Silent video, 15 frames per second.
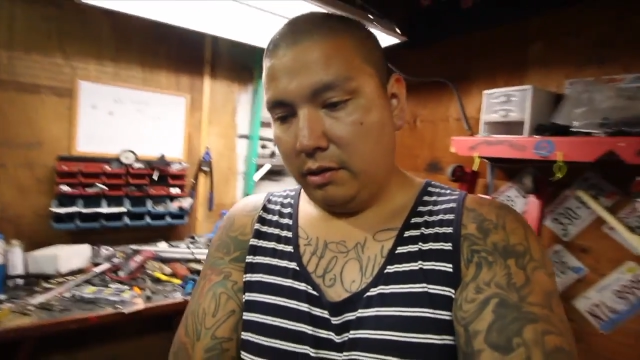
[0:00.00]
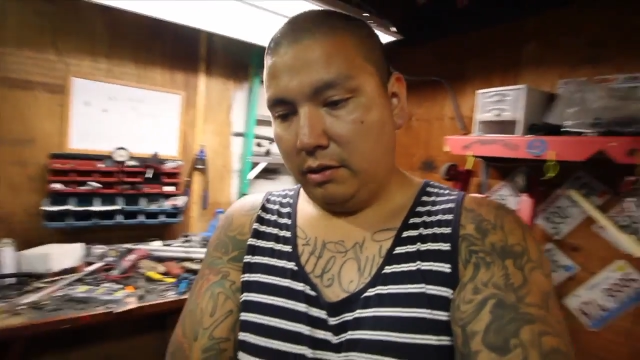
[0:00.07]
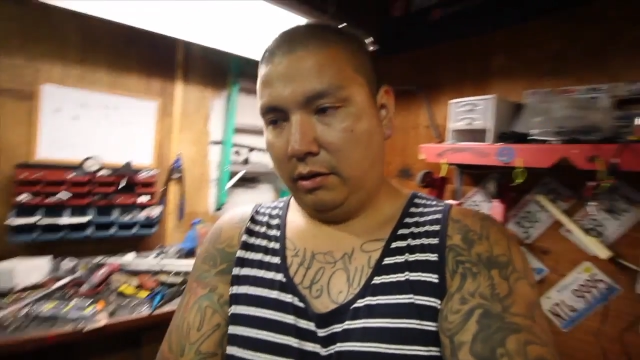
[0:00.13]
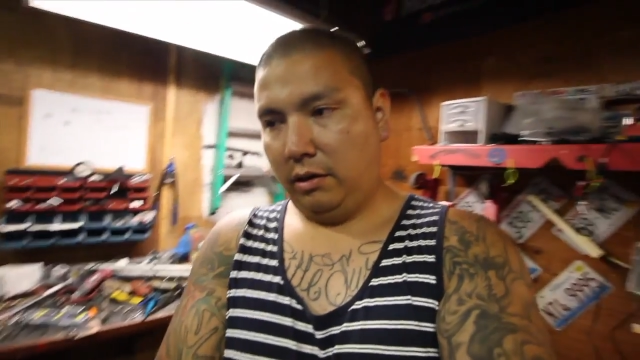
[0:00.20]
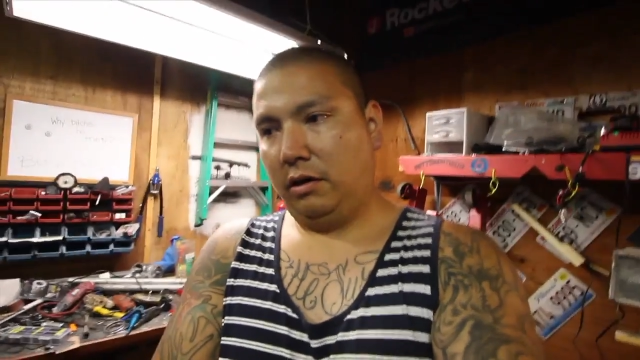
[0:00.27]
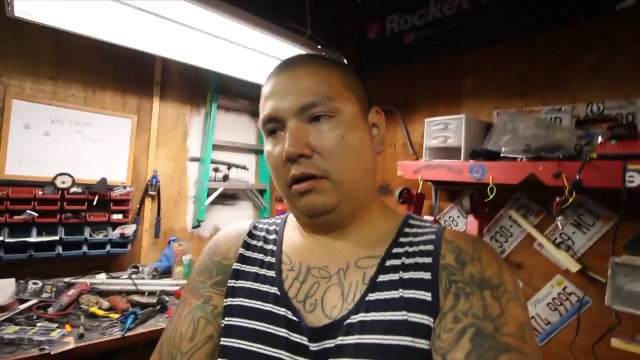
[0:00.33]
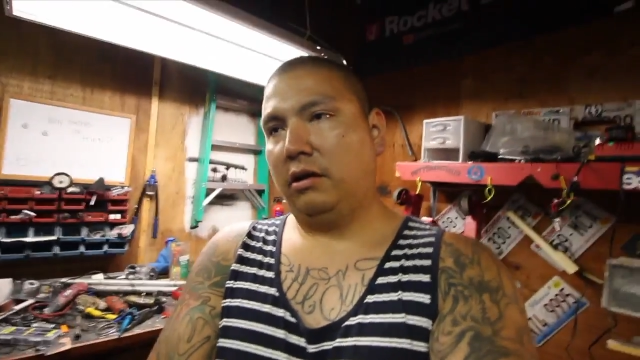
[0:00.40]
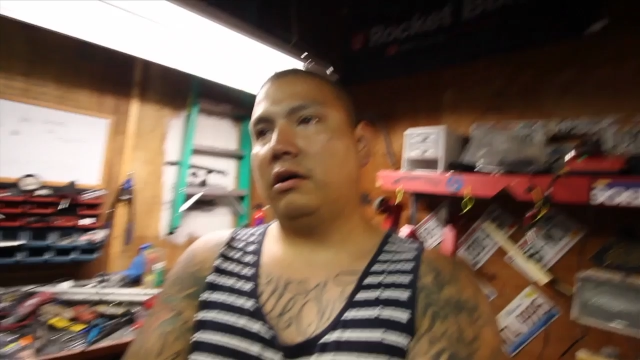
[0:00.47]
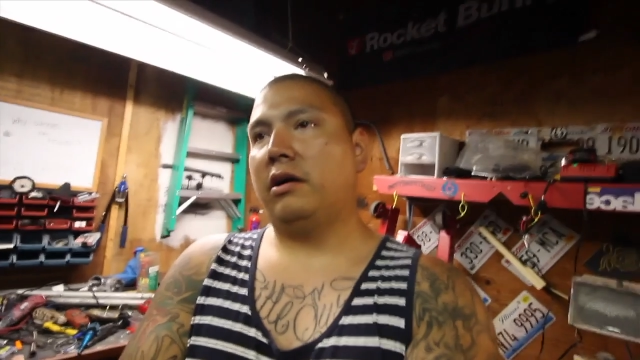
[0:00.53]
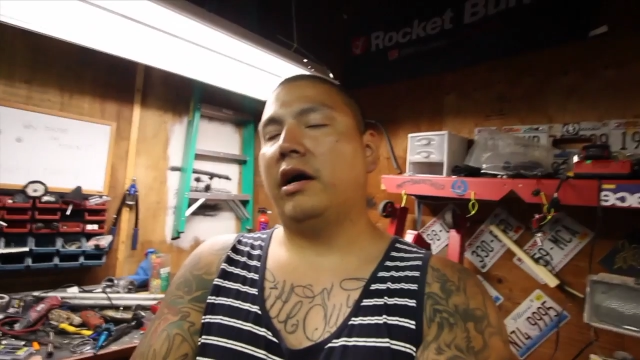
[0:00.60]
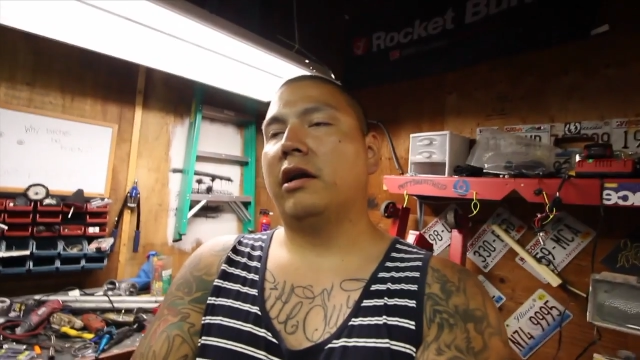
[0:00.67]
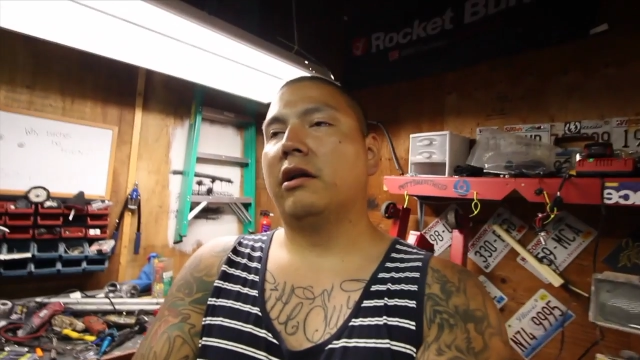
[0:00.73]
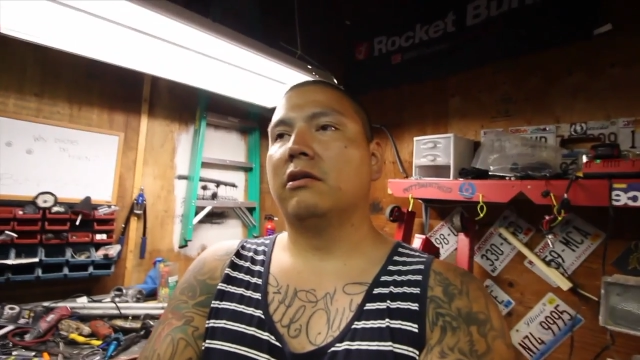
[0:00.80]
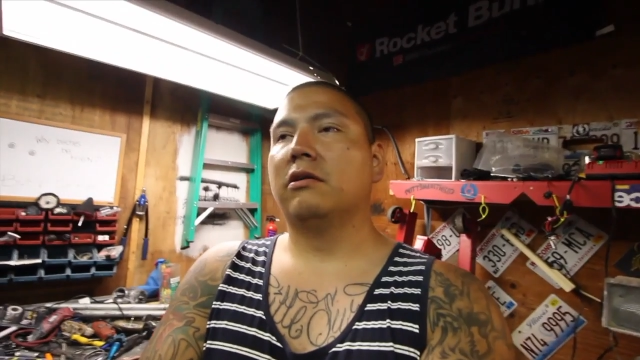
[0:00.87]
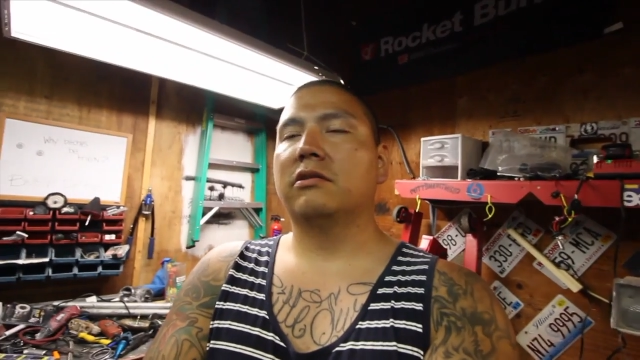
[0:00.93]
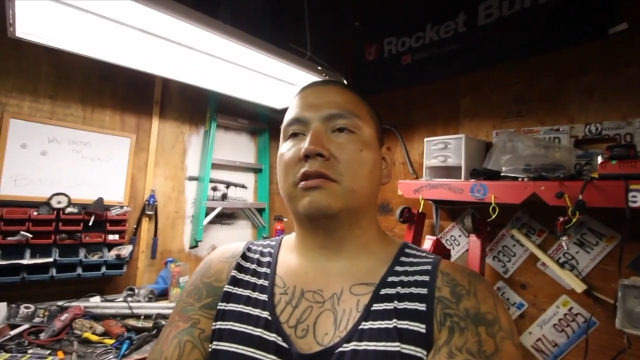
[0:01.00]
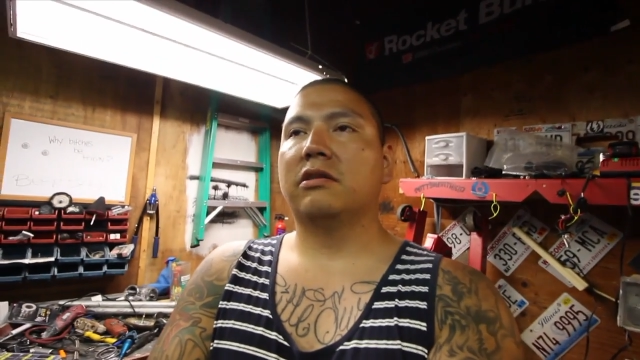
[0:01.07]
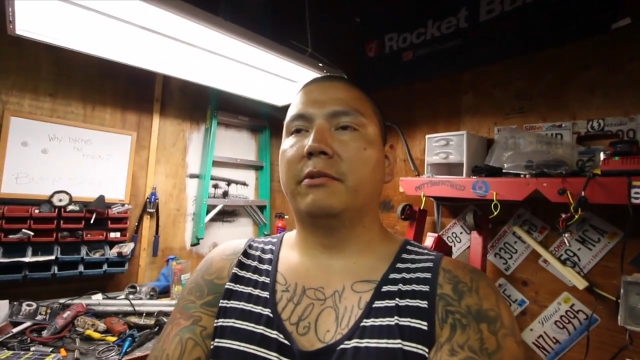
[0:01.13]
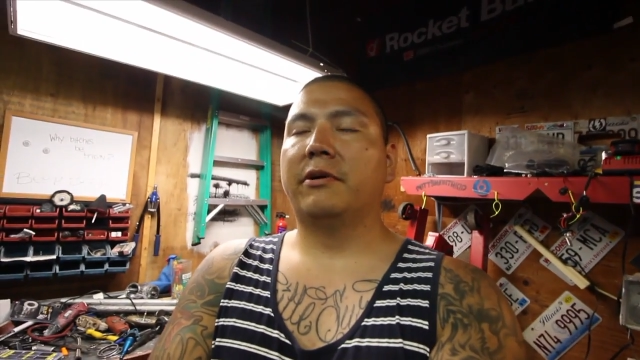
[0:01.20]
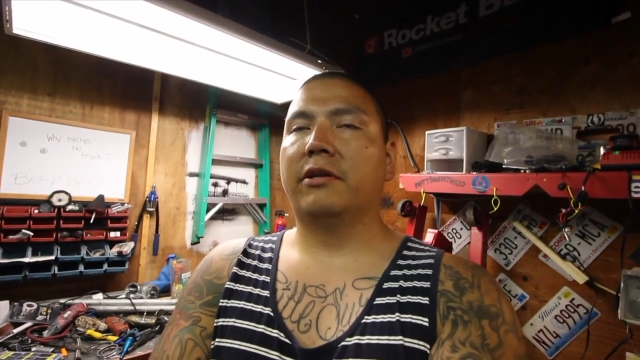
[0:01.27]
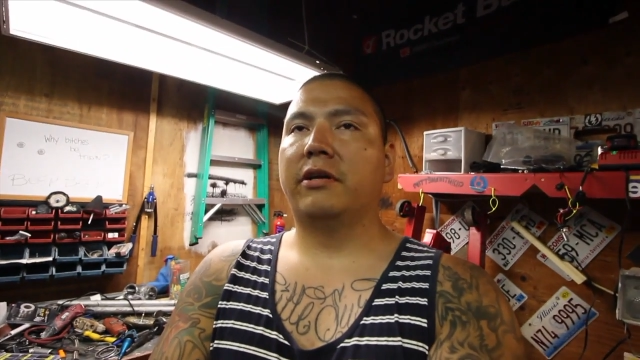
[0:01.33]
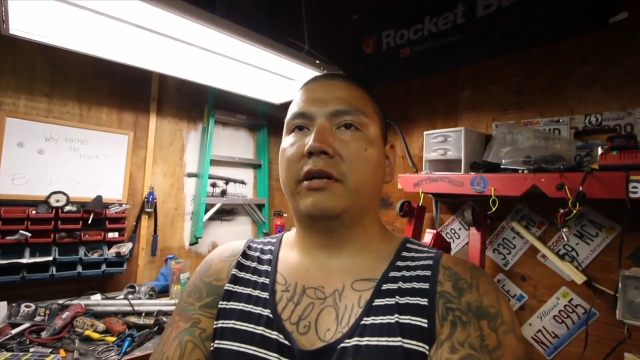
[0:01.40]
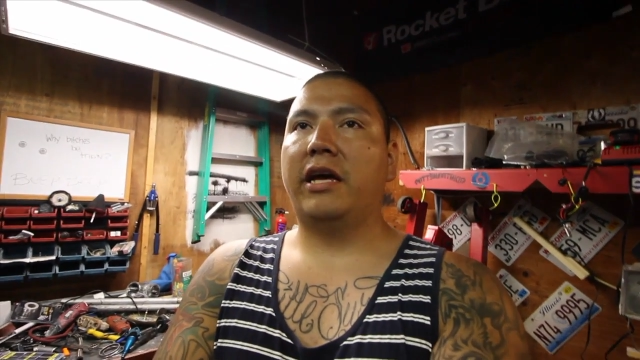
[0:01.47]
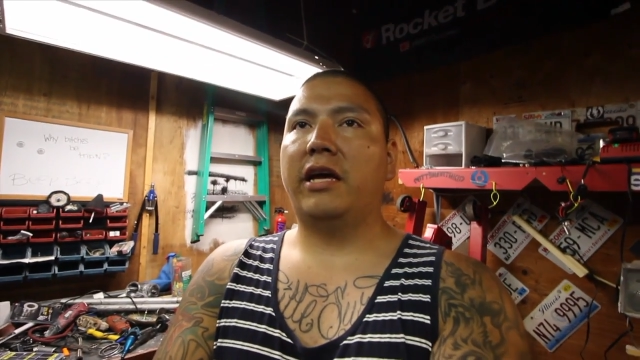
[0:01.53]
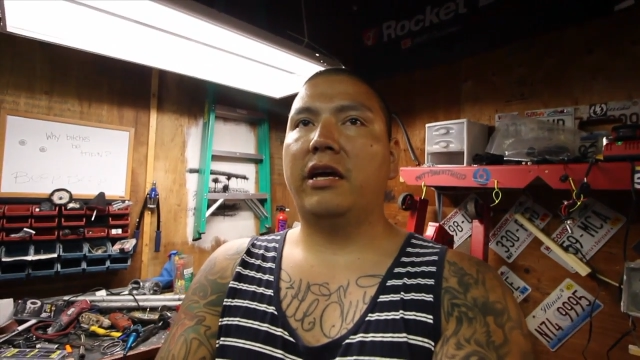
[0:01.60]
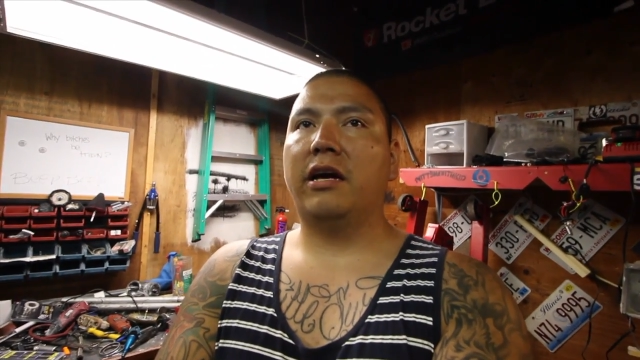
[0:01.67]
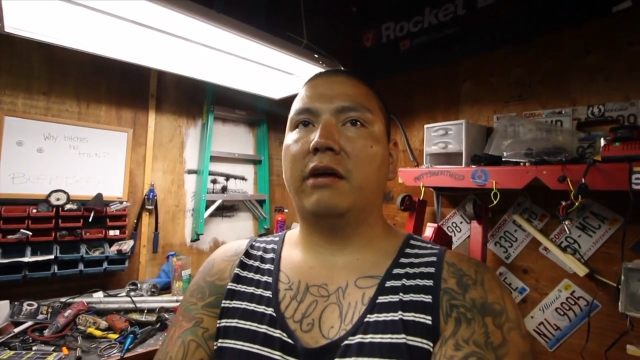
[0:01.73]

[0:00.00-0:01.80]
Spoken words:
I don't know, some other day.